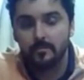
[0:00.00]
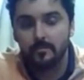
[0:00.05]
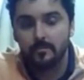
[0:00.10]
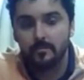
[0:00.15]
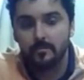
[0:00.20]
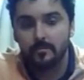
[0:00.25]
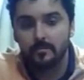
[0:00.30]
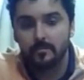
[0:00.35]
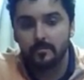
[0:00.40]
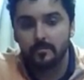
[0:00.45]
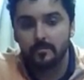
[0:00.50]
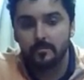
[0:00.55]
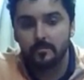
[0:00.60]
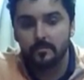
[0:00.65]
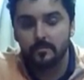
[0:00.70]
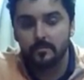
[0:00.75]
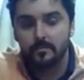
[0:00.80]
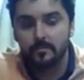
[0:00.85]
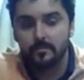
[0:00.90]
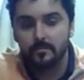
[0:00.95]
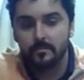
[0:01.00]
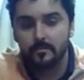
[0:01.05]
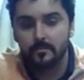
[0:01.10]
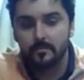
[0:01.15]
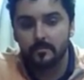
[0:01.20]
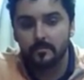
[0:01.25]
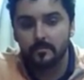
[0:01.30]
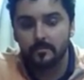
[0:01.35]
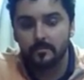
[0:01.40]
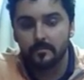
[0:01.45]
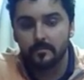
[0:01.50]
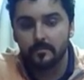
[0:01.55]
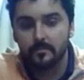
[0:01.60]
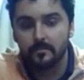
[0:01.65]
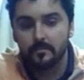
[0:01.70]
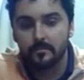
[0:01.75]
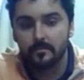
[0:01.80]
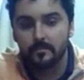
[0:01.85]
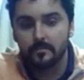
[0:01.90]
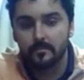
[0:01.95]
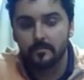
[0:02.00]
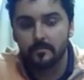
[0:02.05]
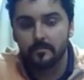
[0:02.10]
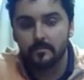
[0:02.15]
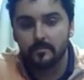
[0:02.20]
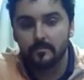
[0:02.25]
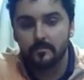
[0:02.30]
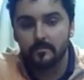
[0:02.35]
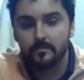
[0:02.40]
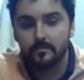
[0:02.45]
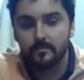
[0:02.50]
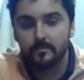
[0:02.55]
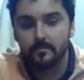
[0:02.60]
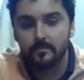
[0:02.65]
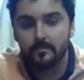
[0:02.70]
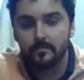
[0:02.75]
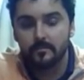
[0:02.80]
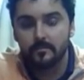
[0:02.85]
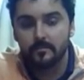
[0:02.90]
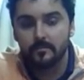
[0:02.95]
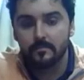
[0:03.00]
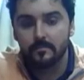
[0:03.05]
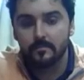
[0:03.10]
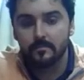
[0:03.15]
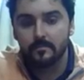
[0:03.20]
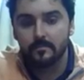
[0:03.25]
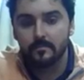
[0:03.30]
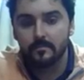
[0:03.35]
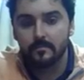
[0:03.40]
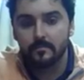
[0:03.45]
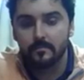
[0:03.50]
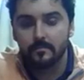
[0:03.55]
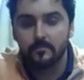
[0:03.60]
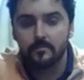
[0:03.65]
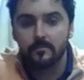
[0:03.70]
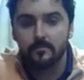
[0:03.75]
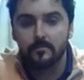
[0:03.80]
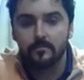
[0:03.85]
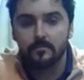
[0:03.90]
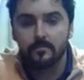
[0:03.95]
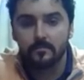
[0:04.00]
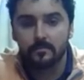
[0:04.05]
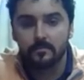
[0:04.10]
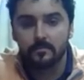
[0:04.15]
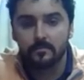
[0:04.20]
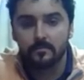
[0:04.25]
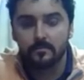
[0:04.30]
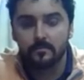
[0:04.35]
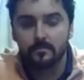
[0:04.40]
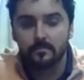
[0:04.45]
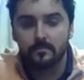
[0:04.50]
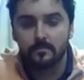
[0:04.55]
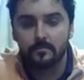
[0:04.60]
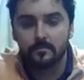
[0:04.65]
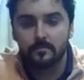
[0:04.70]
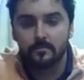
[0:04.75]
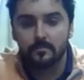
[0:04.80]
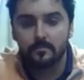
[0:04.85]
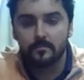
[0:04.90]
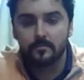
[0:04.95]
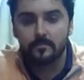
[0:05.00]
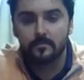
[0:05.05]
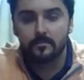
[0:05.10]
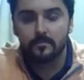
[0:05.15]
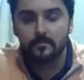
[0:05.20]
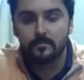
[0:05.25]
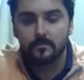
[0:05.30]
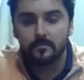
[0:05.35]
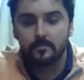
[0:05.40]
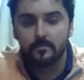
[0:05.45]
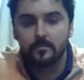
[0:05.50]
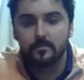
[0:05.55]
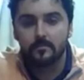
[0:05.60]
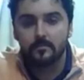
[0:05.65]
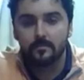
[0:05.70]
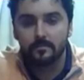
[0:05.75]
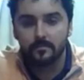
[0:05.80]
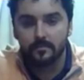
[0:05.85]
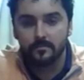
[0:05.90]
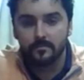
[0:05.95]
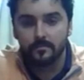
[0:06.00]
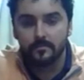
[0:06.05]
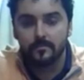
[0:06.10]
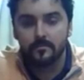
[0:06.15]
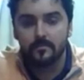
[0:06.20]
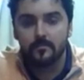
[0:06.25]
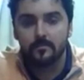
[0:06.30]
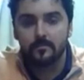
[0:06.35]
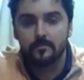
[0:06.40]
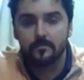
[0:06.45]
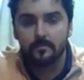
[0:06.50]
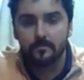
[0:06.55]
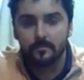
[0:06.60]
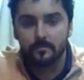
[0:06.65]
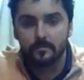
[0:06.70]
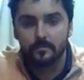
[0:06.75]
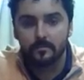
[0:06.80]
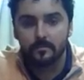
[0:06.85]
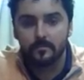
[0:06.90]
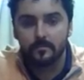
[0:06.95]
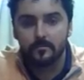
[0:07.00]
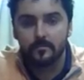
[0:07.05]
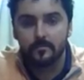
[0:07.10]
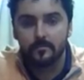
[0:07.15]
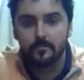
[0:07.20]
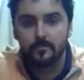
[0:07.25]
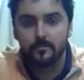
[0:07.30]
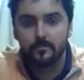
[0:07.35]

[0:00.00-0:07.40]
No words are spoken by the person on screen.